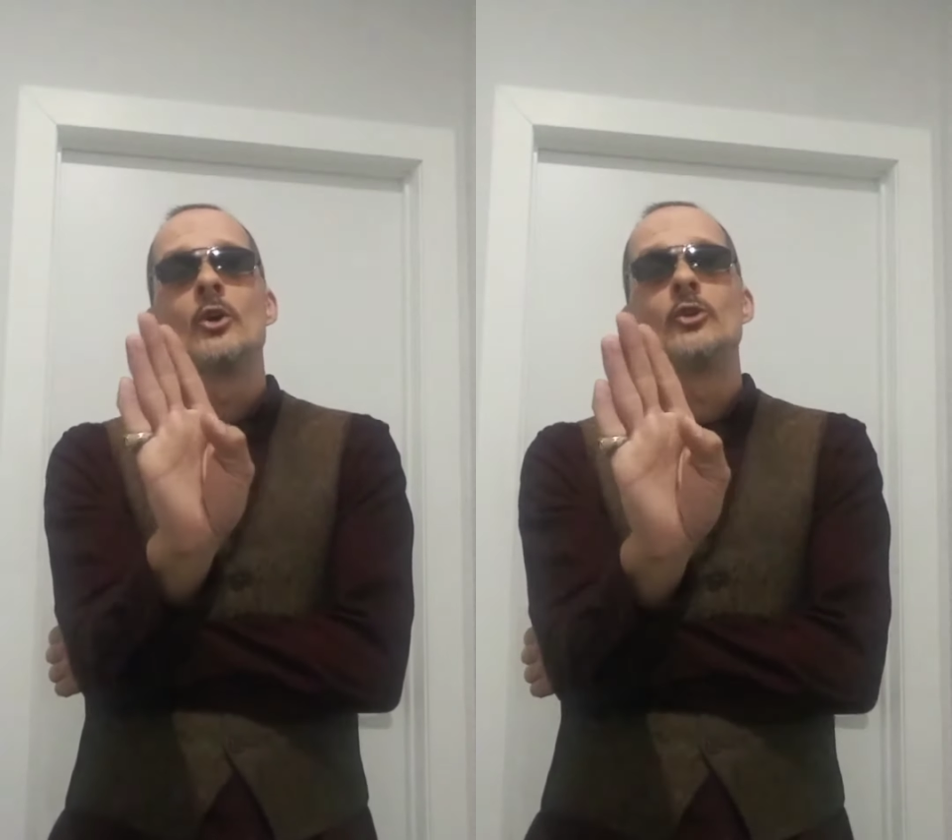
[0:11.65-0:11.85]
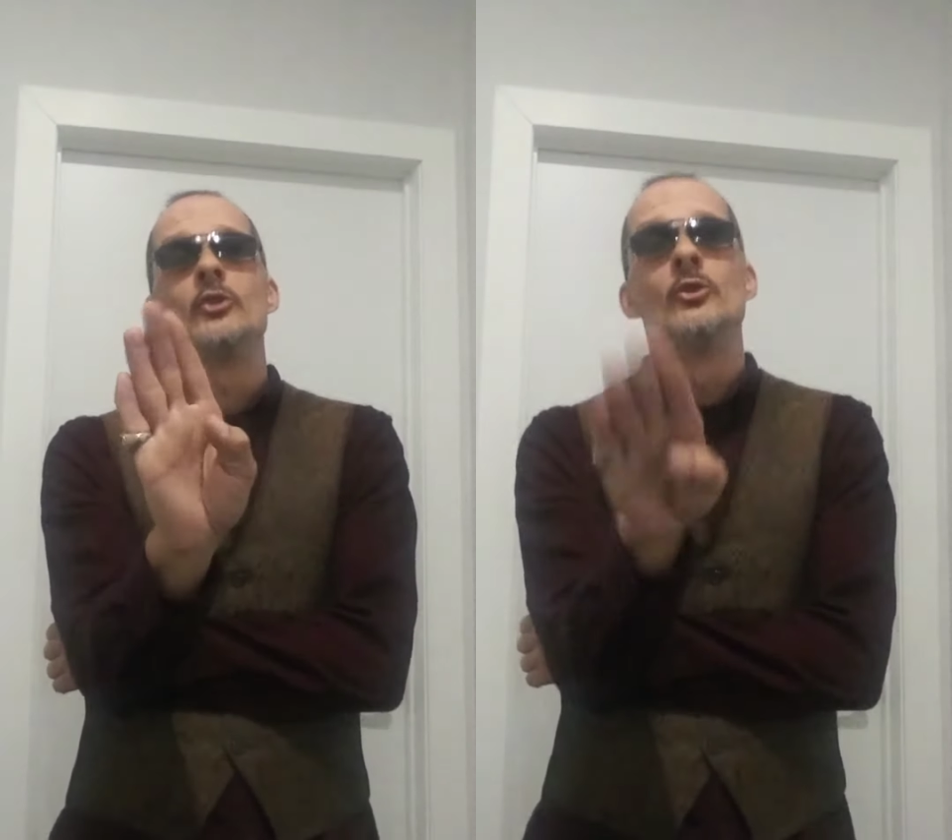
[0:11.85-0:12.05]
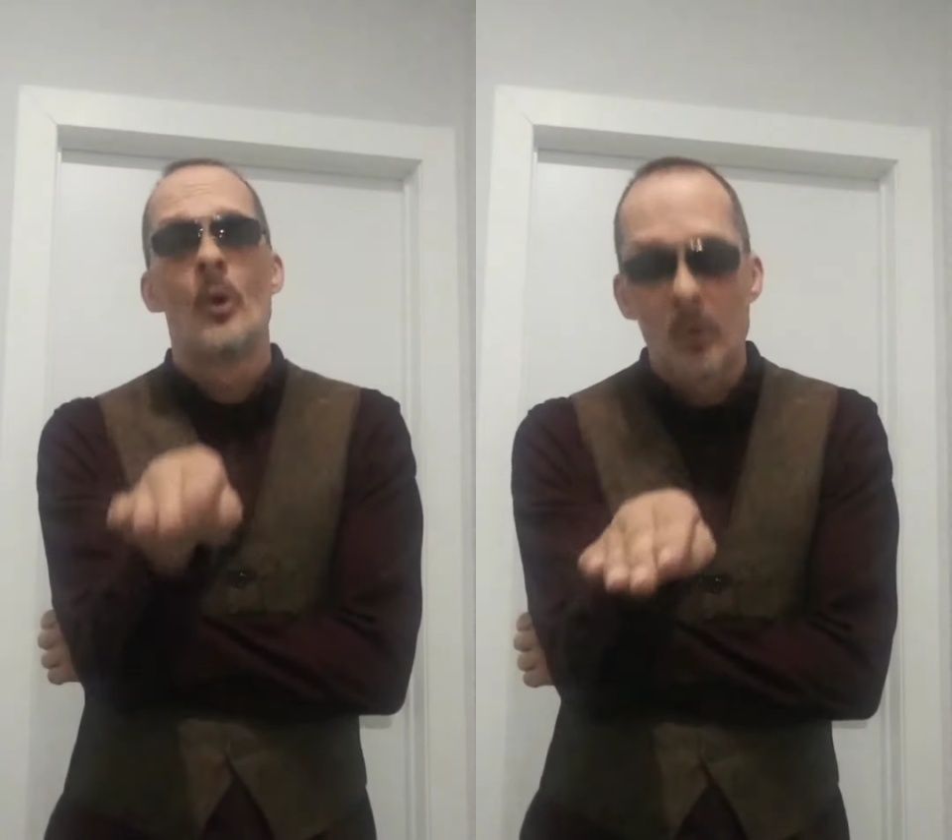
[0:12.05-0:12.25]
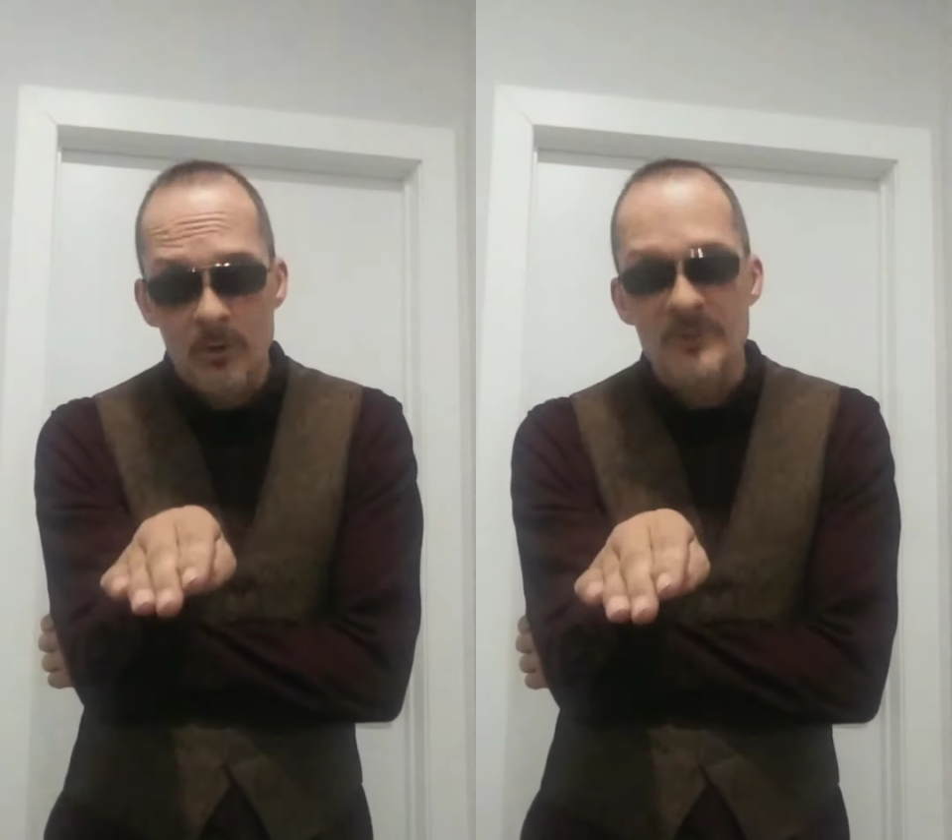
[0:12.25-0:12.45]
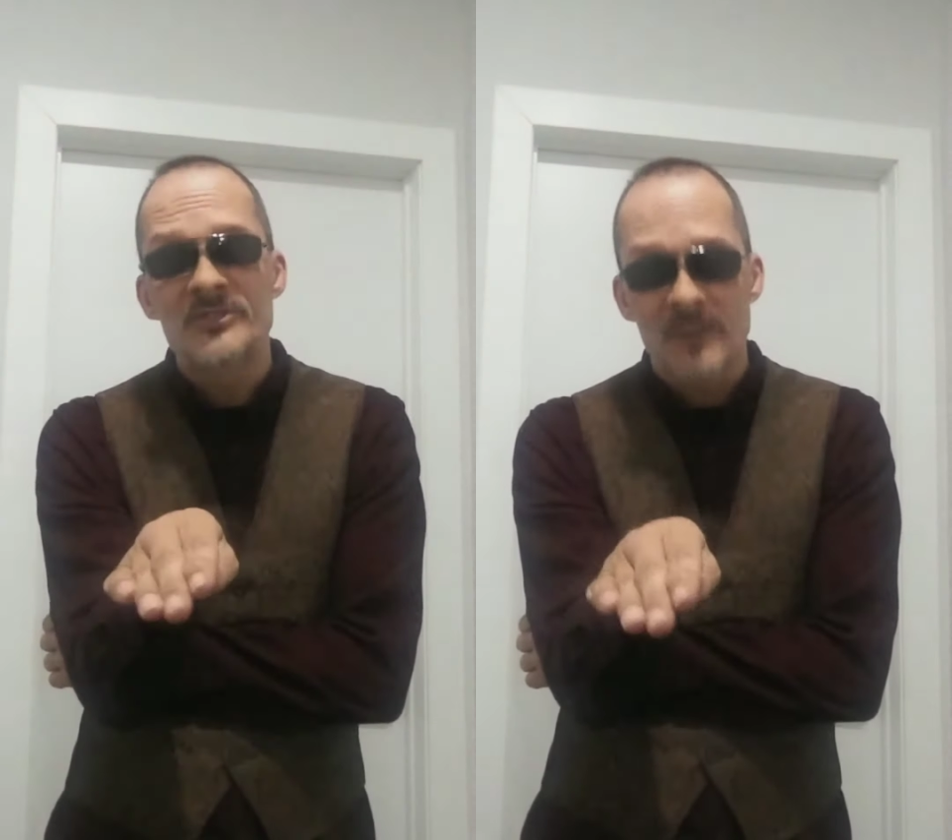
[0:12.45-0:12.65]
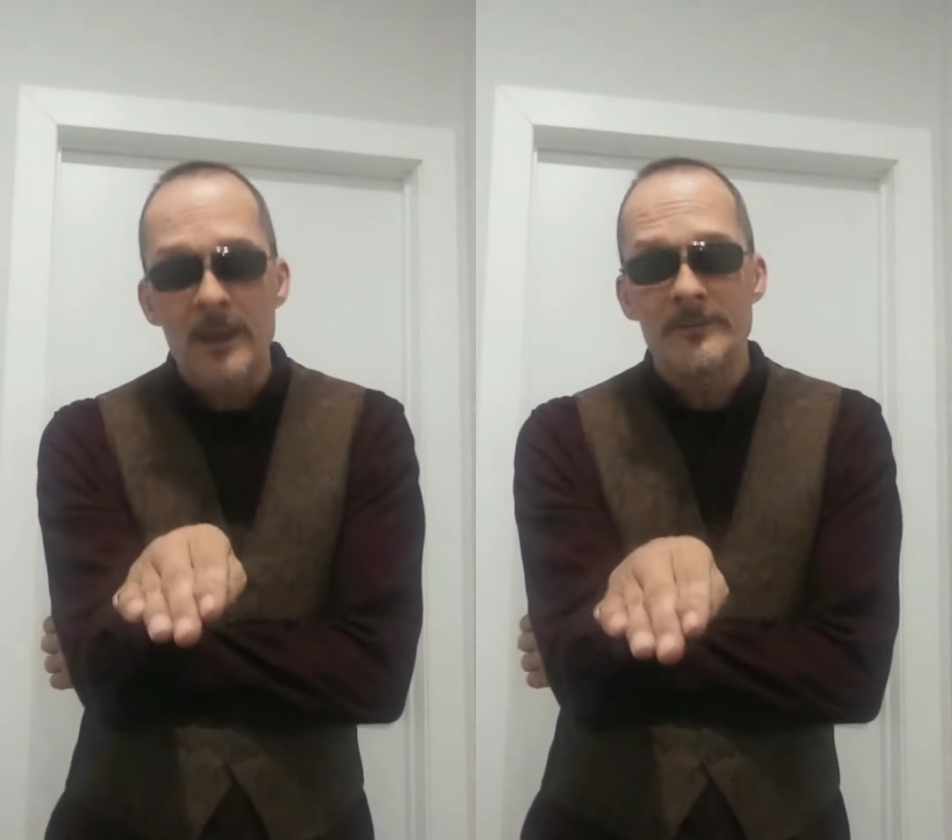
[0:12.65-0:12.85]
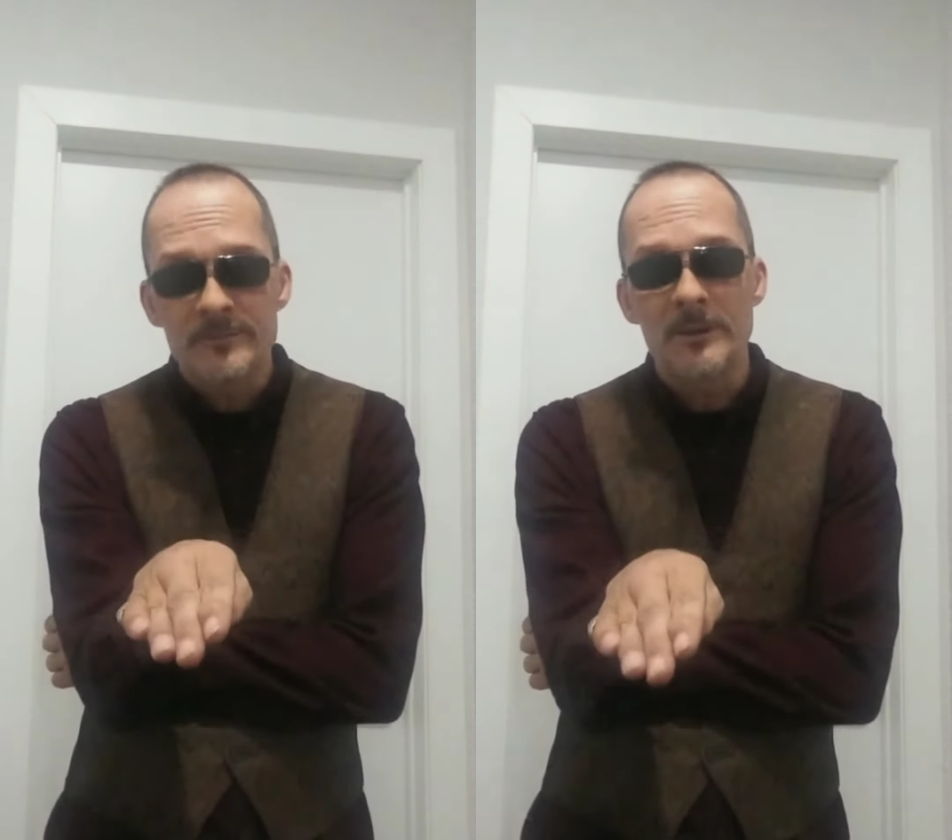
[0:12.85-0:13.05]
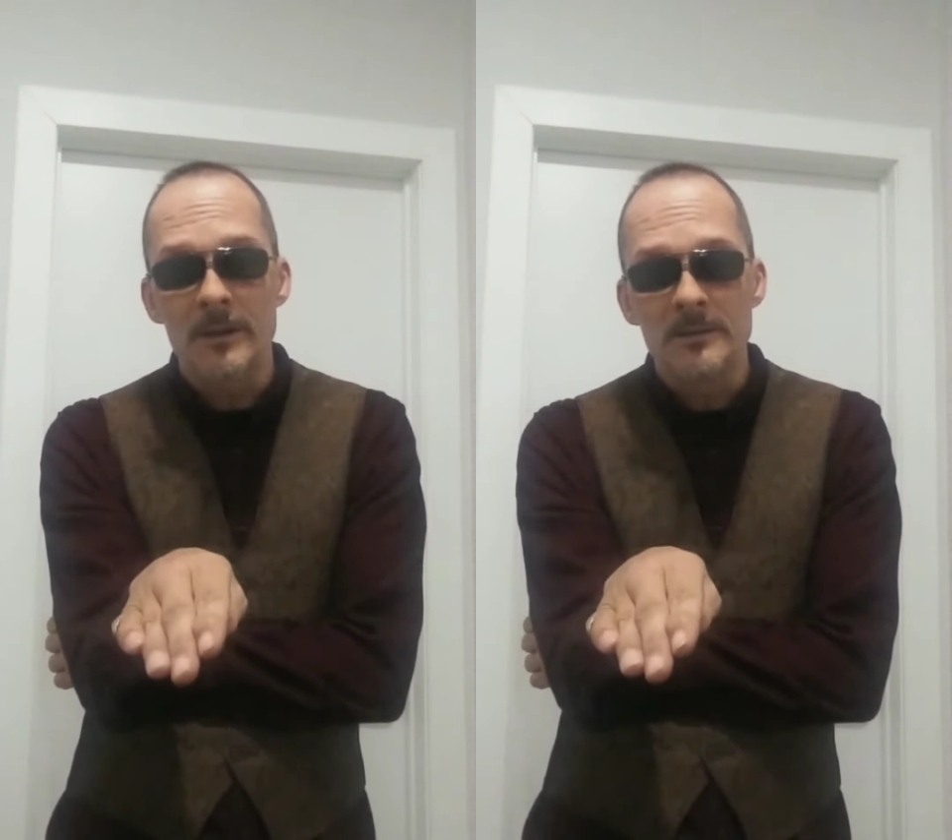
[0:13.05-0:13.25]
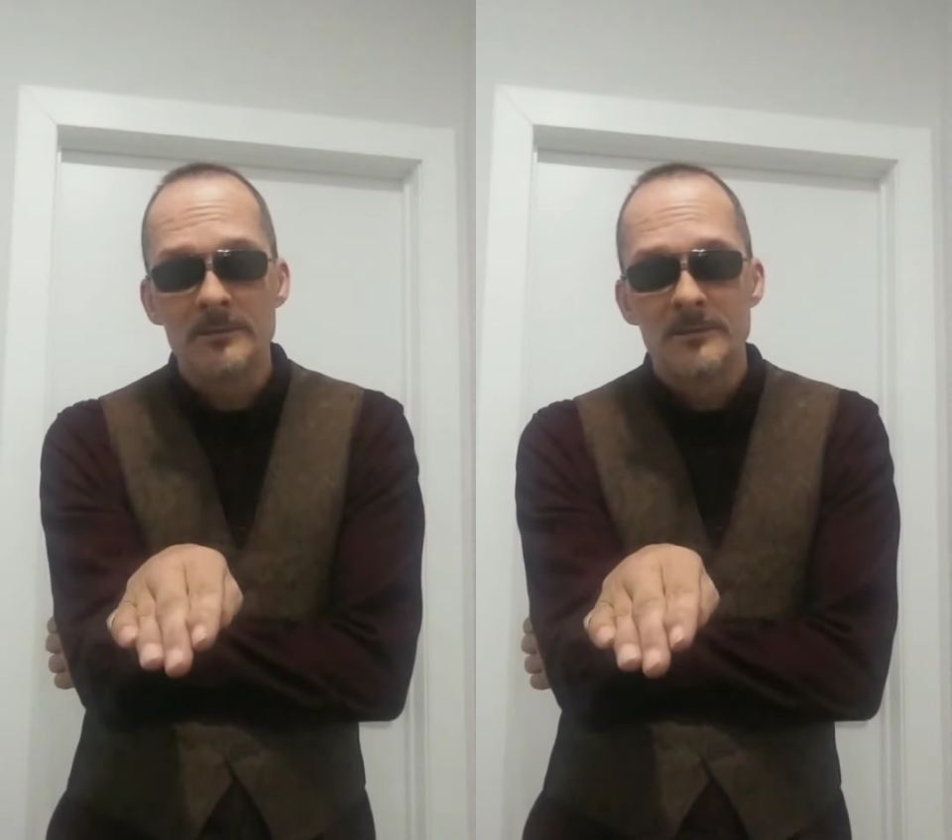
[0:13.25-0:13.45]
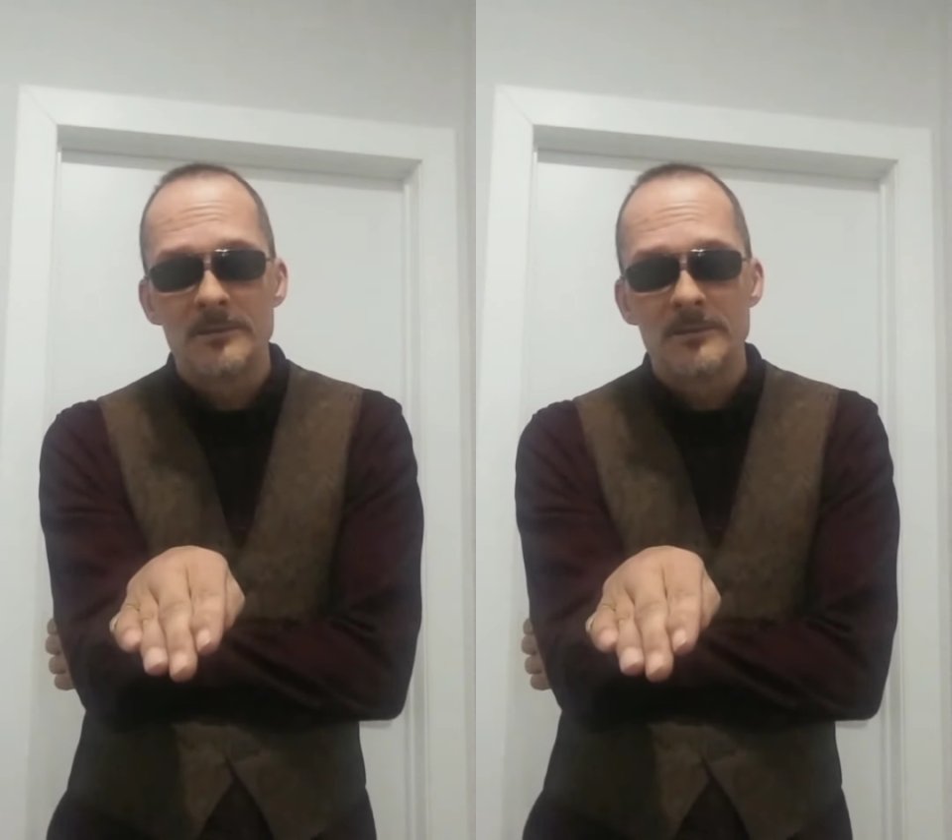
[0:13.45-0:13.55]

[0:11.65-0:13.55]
your safety,